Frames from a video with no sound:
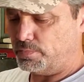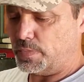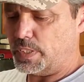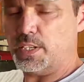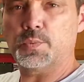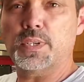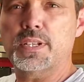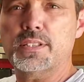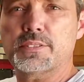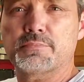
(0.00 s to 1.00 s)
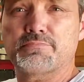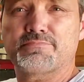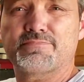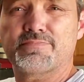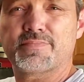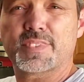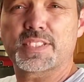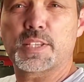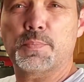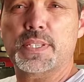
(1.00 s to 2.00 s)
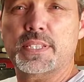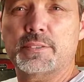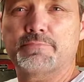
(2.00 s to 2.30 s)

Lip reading: It is what it is. Let's get busy.